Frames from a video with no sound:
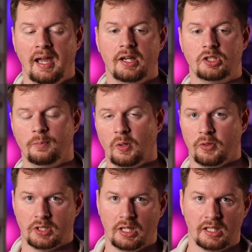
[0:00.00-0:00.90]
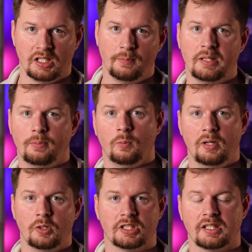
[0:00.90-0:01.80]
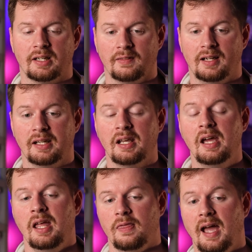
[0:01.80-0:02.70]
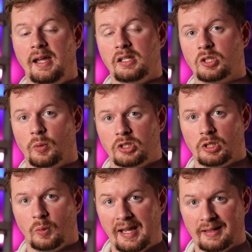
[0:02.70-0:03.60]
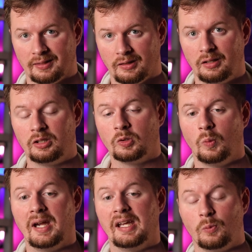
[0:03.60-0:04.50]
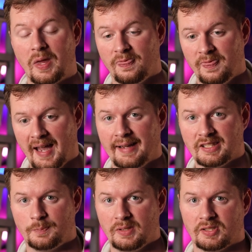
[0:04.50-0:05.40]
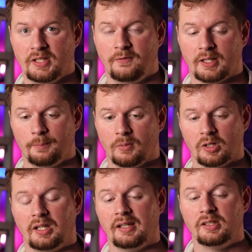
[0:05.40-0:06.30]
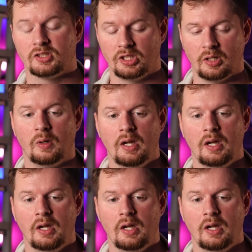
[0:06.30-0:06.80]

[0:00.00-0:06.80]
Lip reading: as you're both talking to people, posting online, that is going to go a long way with that specific market. So